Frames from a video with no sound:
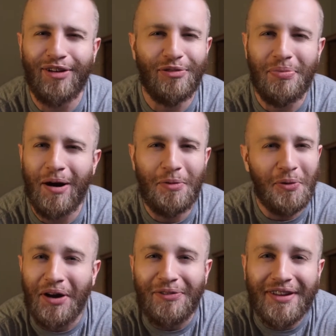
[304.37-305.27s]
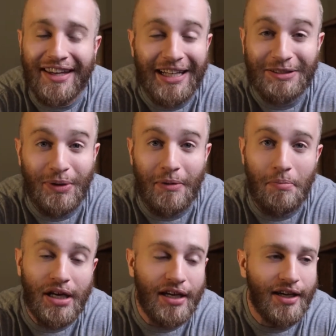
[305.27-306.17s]
love upon me, whatever the case may
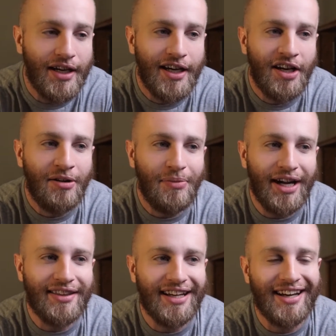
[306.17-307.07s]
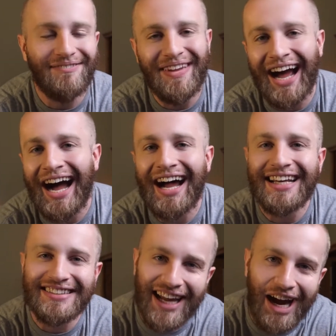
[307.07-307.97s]
be, but I think,
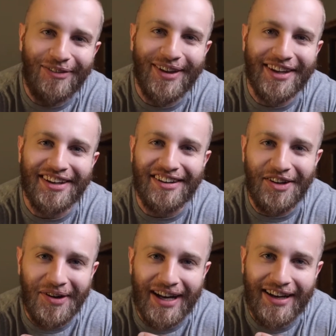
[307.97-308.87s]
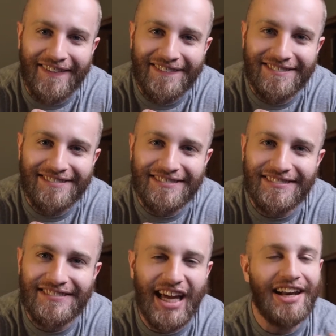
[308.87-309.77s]
he's not really gonna do it,
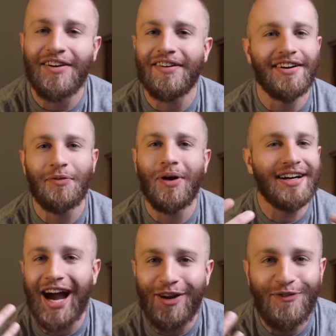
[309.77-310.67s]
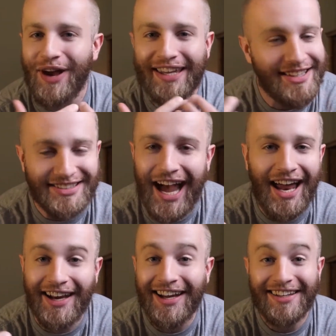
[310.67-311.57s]
then what kind of faith is
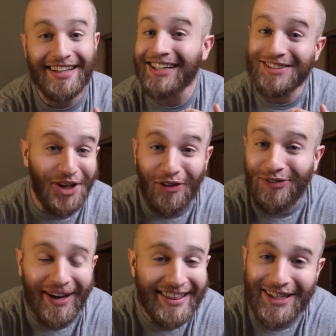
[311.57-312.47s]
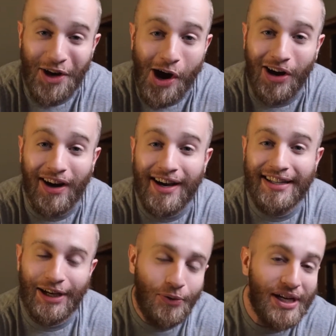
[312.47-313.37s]
that? That's no faith at all.
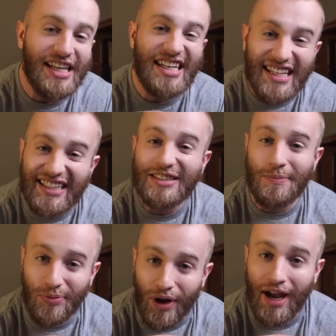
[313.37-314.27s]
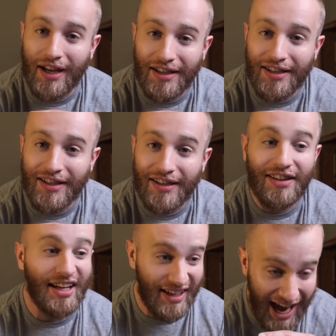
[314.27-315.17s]
That we need to pray,
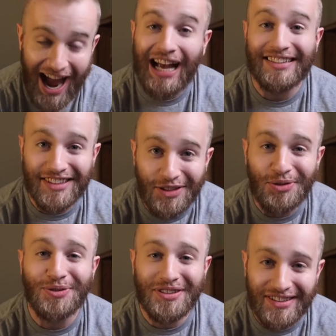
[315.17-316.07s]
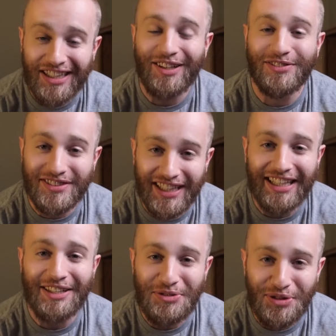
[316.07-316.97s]
like, ask and you'll receive,
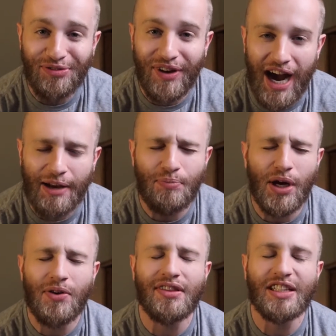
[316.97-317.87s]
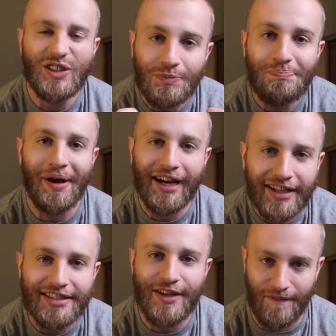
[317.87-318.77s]
seek and you'll find, pray with
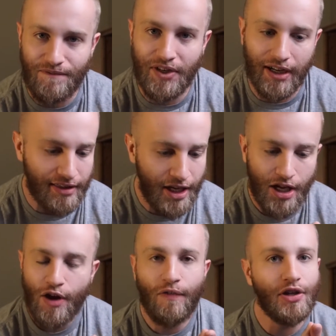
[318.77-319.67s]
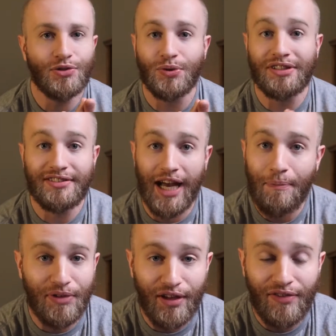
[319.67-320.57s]
expectant faith. First,
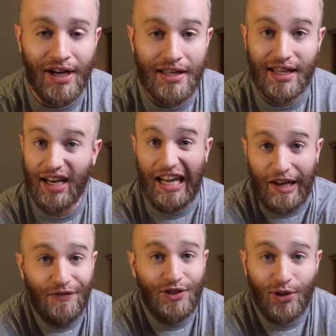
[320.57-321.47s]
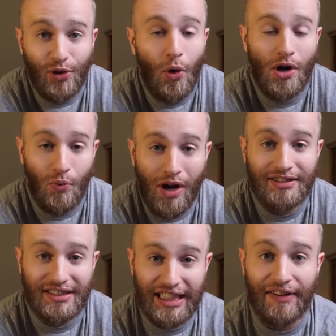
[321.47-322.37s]
receptive, that if the Lord
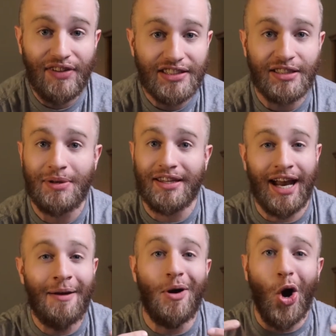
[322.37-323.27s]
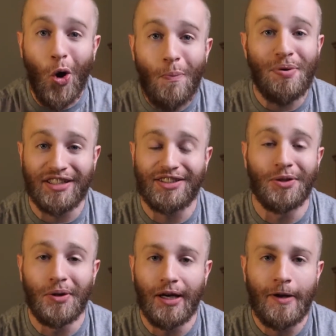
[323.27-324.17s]
wants to give this to me, then I'm open
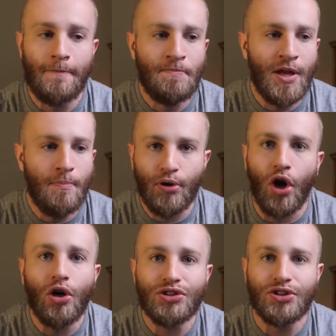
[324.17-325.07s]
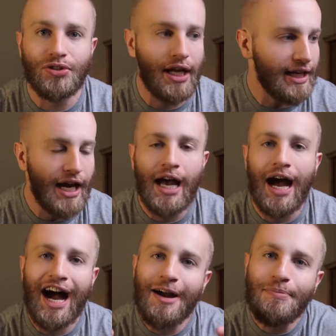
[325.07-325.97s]
to it. But also, like,
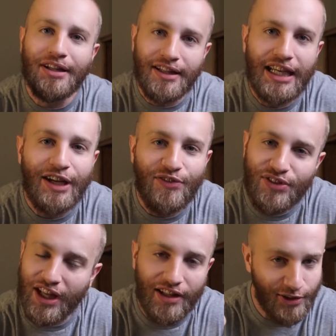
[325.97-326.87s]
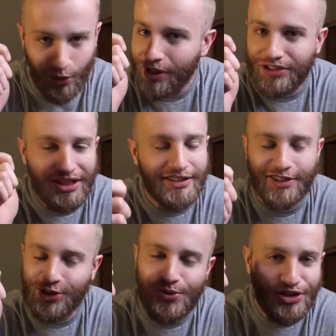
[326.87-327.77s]
I believe that, Lord
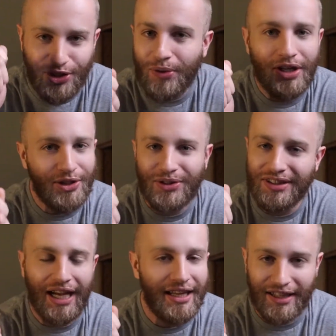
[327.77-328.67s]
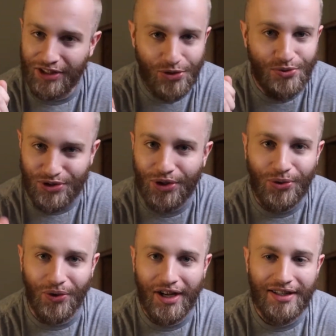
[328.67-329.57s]
Jesus, you do what you say that you
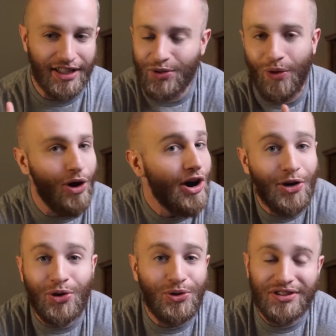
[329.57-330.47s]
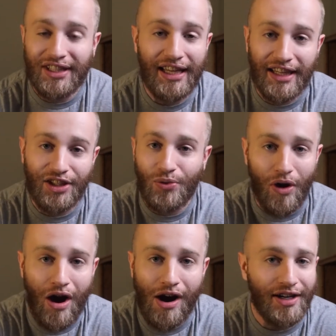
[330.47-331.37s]
do, that you are who you say that you
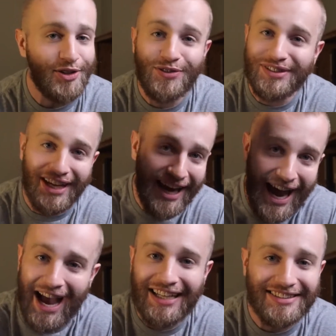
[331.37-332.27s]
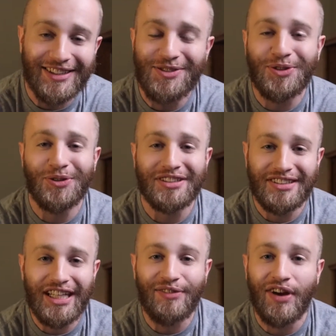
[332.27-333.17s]
are, and you've said, ask and you'll
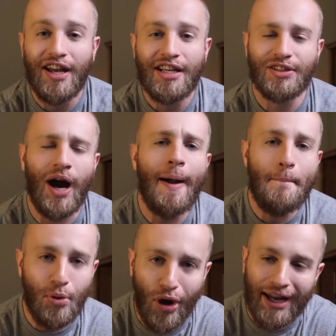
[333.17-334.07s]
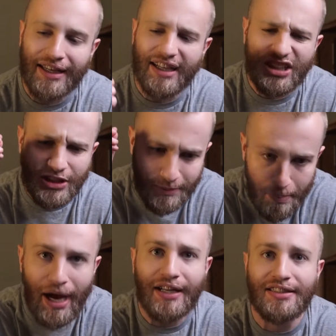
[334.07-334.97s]
receive. So I'm praying
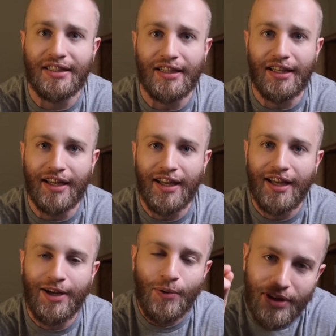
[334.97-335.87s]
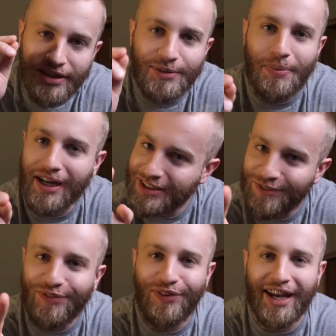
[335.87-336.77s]
expectantly, with
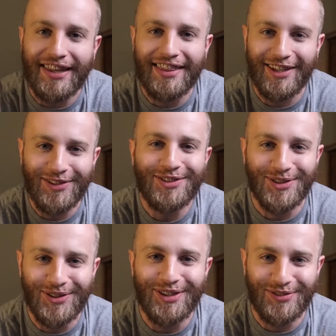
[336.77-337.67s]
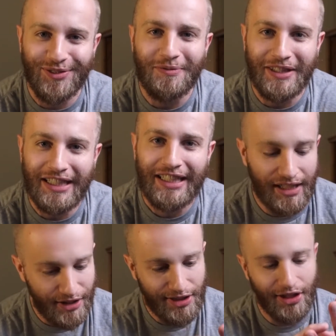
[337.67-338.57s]
expectant faith, that you'll do this for me.
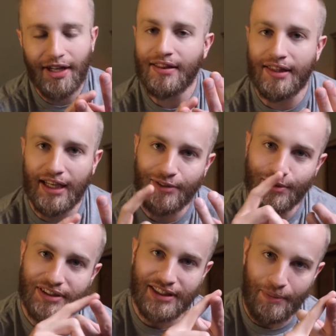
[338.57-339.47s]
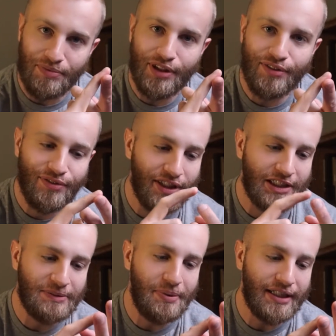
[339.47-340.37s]
And the third thing, receptive,
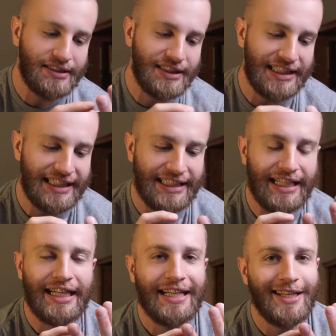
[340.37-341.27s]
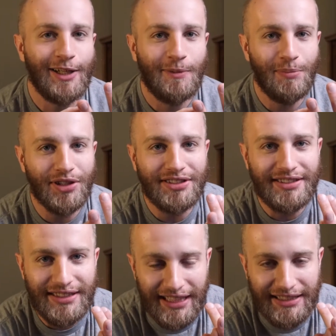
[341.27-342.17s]
expectant, and
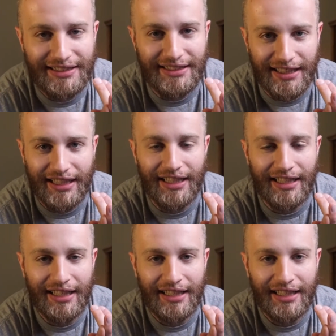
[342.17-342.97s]
persistent,